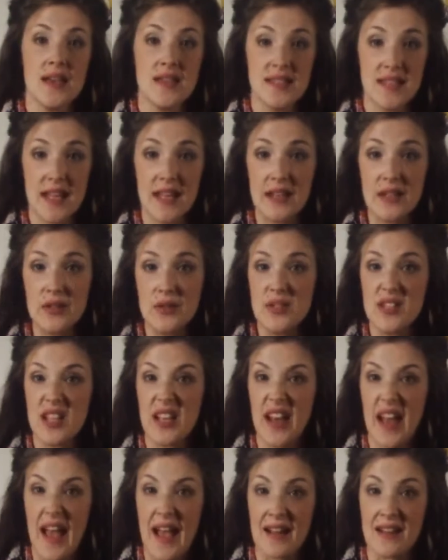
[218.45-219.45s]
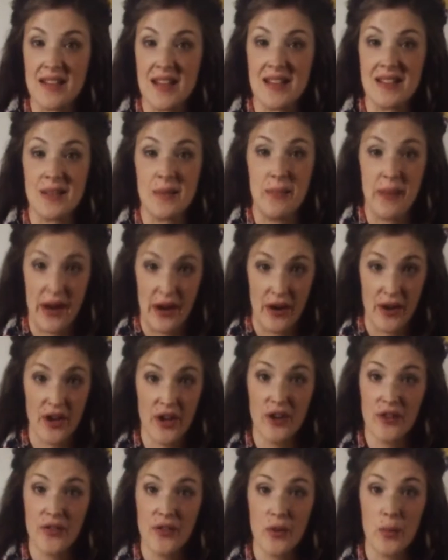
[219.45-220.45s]
Sand dunes can act as a
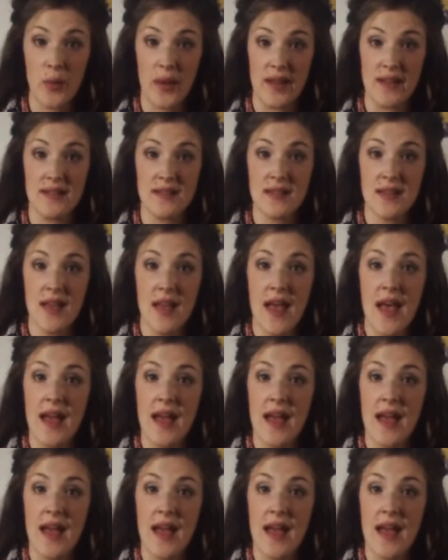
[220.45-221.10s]
barrier for wind